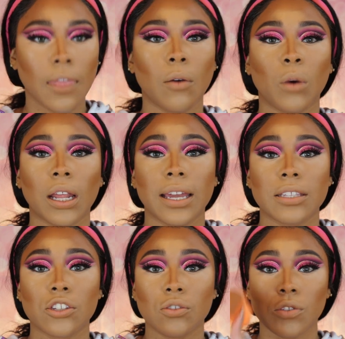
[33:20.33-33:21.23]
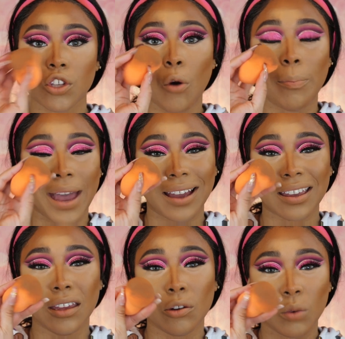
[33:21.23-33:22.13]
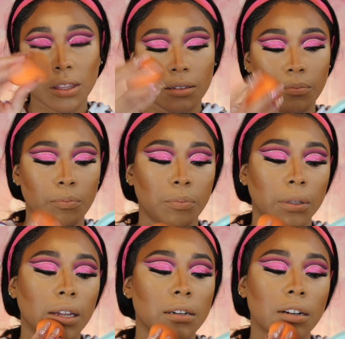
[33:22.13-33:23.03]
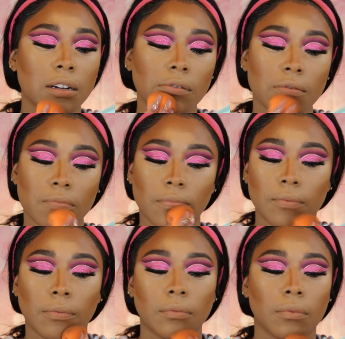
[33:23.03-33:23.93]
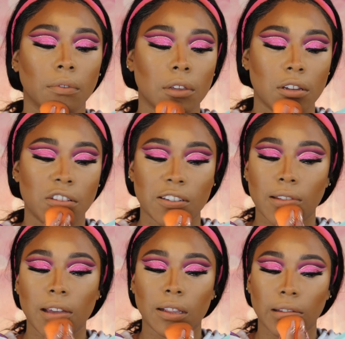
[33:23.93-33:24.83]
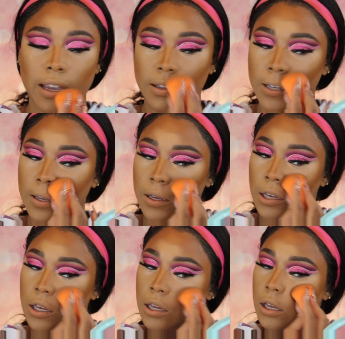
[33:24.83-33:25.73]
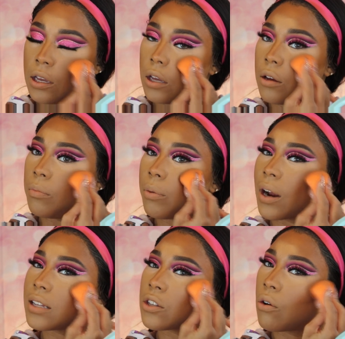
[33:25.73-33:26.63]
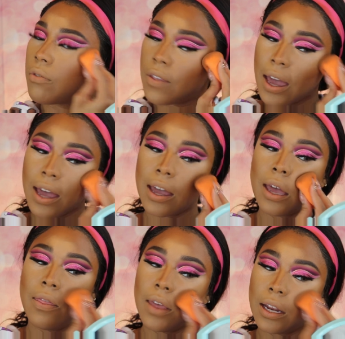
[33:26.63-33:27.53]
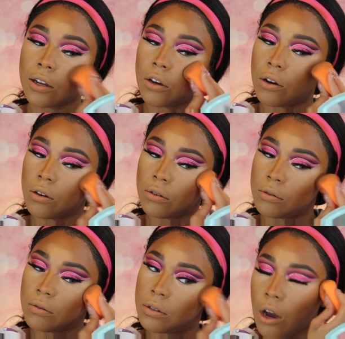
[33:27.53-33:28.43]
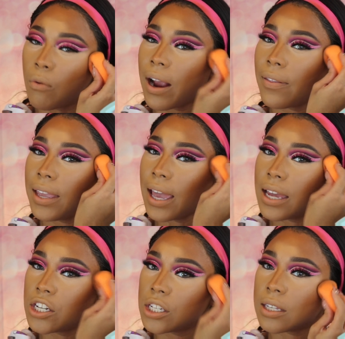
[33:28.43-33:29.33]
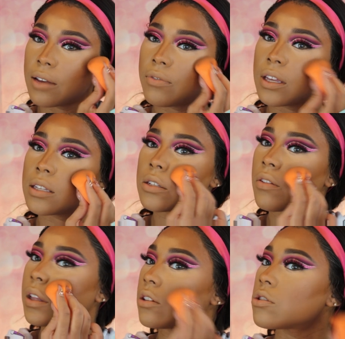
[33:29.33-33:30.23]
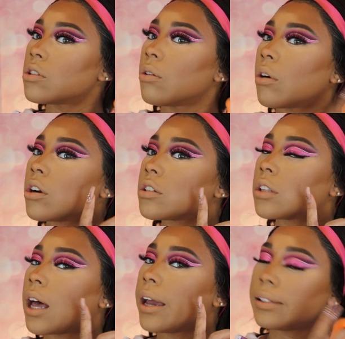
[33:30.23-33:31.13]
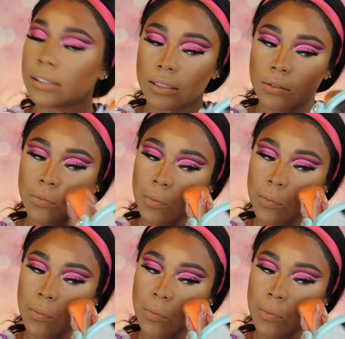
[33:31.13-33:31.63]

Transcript: And what I like to do is go back in with the blender and just like lightly press over that and then go around the edges of this so that there's no harsh lines.